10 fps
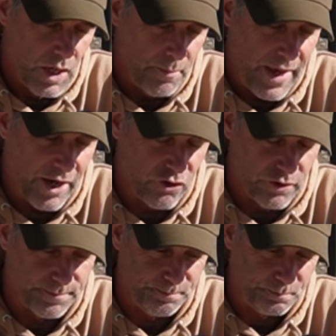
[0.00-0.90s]

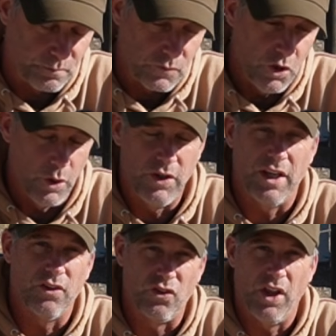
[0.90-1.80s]
action. You can
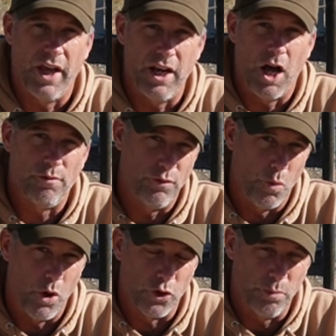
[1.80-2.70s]
take the slide off of a
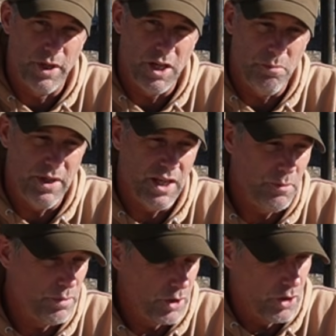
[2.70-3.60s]
Walther
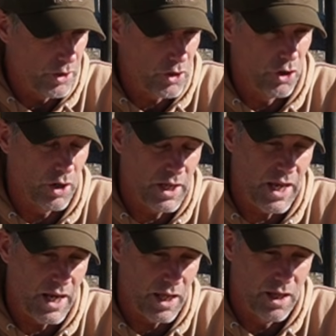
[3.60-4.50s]
PDP, put it on a current
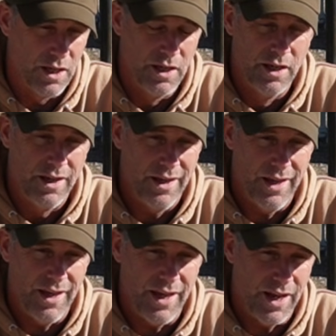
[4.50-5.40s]
Canik,
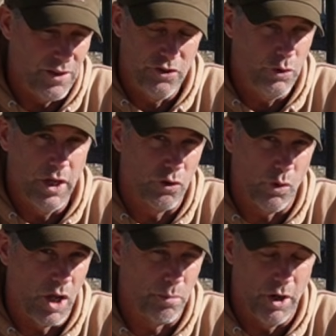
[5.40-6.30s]
and the 2 guns
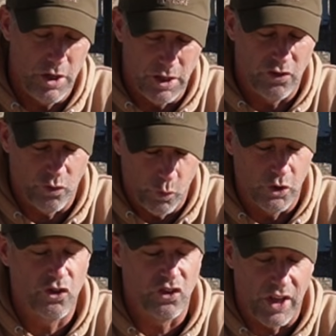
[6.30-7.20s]
will operate. You can
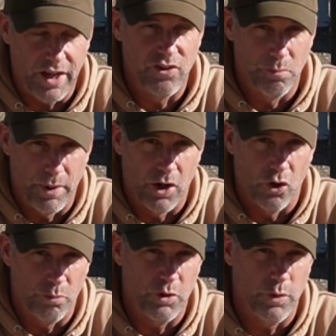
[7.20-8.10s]
switch slides and
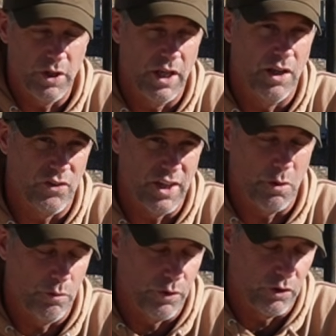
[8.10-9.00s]
barrels between the guns and they
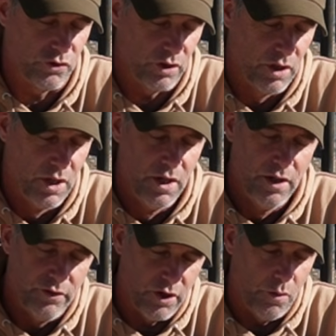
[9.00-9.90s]
will function.
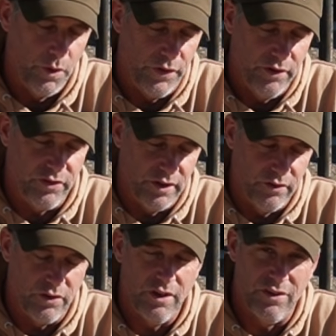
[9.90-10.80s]
So what this
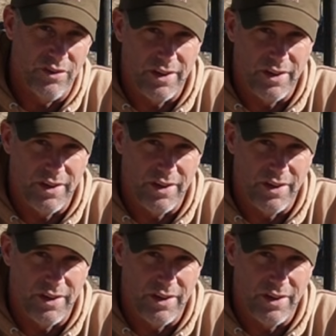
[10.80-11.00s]
is a